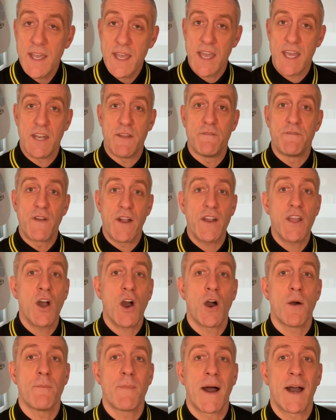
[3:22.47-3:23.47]
In a very
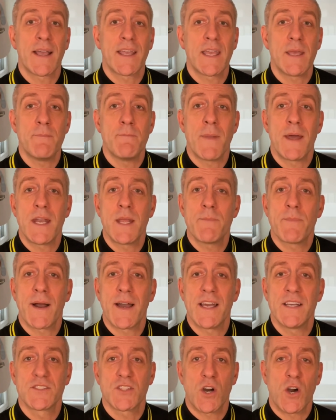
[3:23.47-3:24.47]
hot market, many
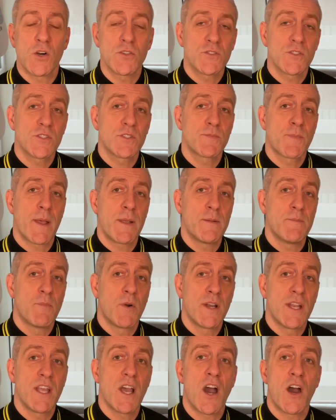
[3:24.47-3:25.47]
buyers also spend
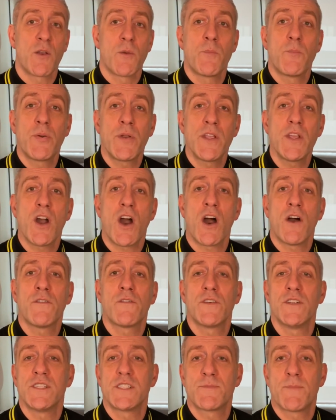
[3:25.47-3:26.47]
money on
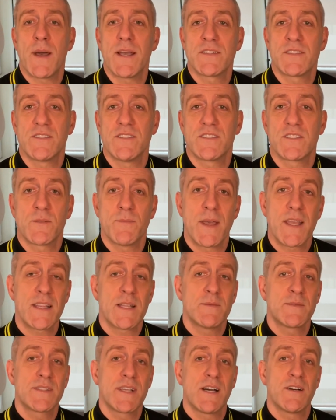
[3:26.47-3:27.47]
pre-offer inspections to make
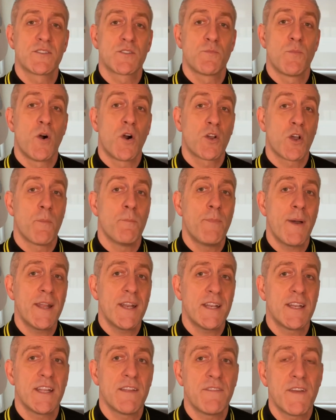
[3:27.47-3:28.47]
themselves more
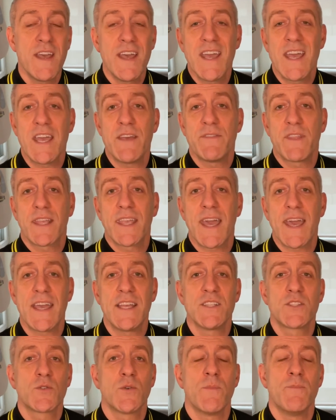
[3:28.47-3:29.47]
competitive if they get
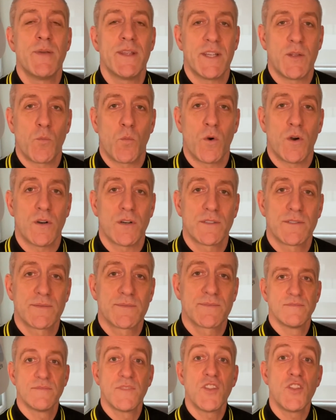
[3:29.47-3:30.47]
into a bidding war.
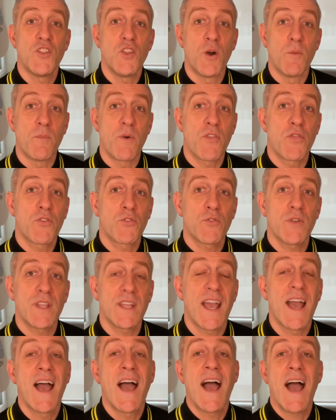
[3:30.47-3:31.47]
Number
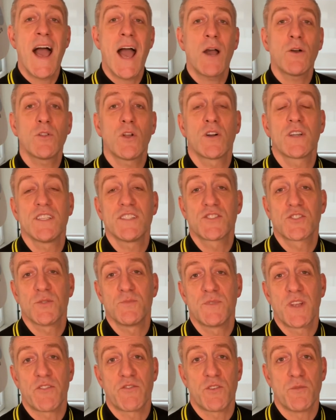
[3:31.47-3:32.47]
three, how long is
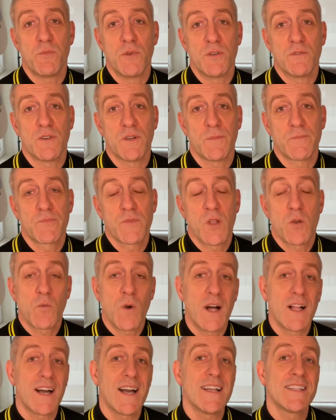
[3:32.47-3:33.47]
subject removal?
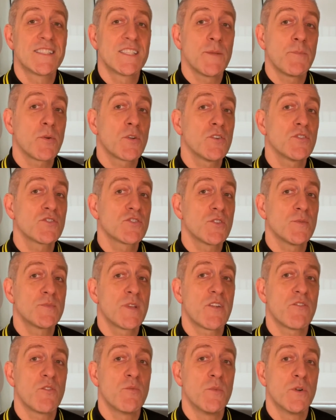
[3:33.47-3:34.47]
Well, a typical
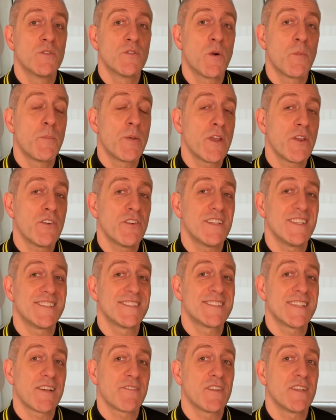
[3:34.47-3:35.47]
subject removal period is
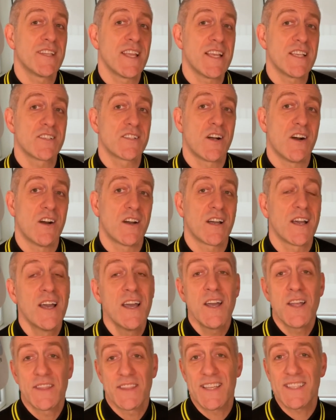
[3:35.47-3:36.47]
seven days long.
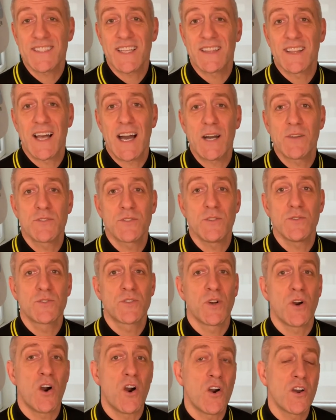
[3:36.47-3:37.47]
This allows you
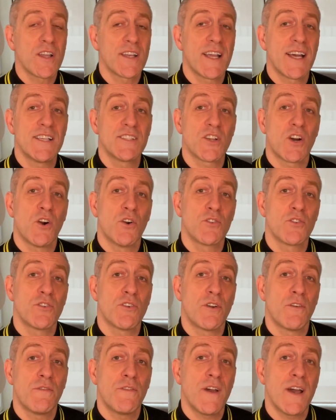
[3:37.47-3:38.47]
to organize all
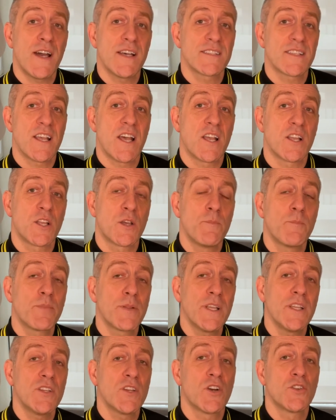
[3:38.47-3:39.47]
your affairs and
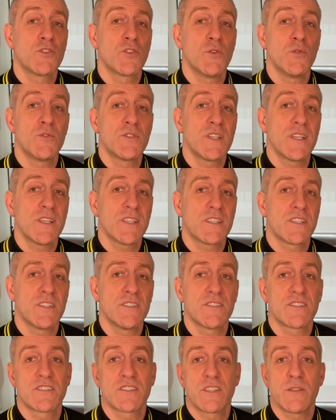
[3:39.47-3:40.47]
complete your due
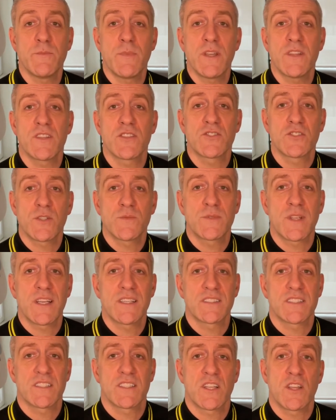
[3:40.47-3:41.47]
diligence to meet the
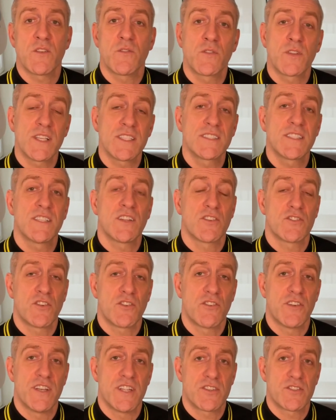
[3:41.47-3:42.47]
subjects that you've listed on
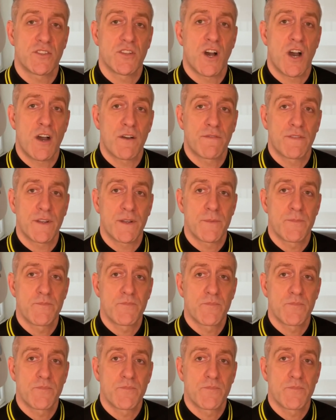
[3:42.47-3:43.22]
your initial offer.